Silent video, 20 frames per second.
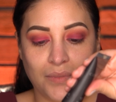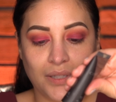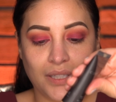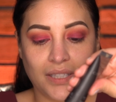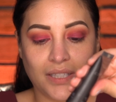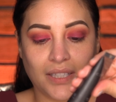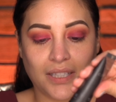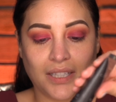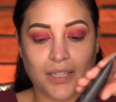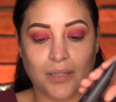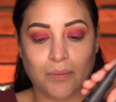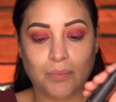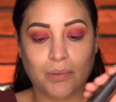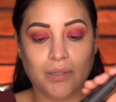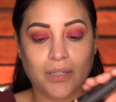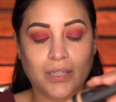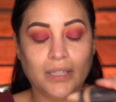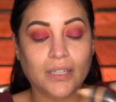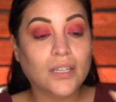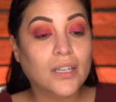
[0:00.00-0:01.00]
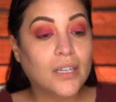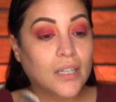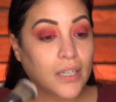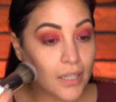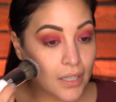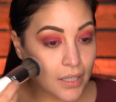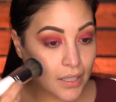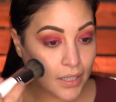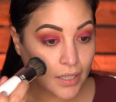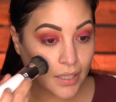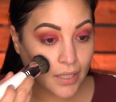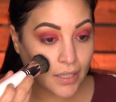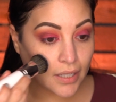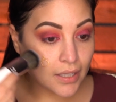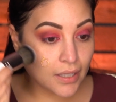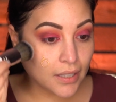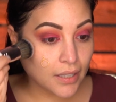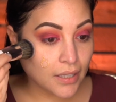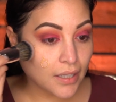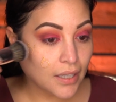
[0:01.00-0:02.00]
just gonna put it
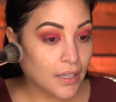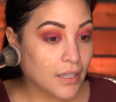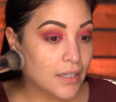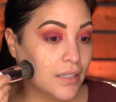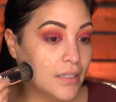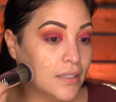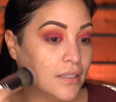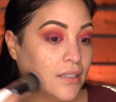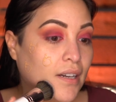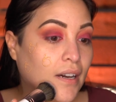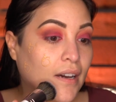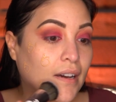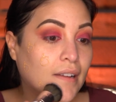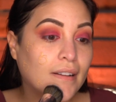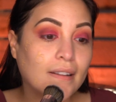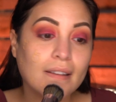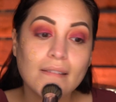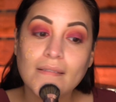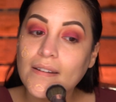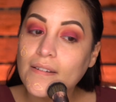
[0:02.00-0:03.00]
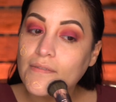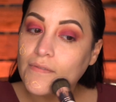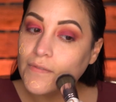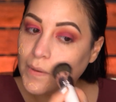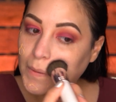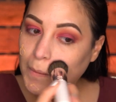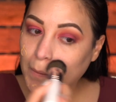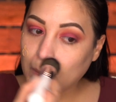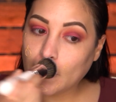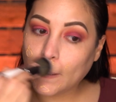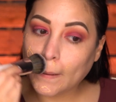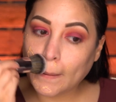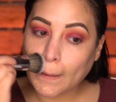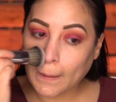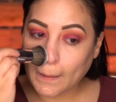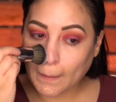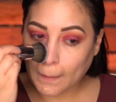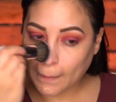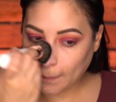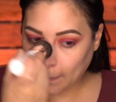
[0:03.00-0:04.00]
on and kind of dot it
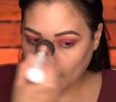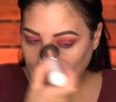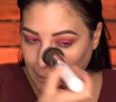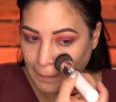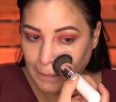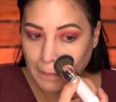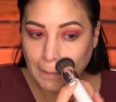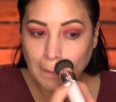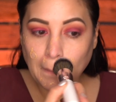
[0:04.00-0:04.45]
everywhere.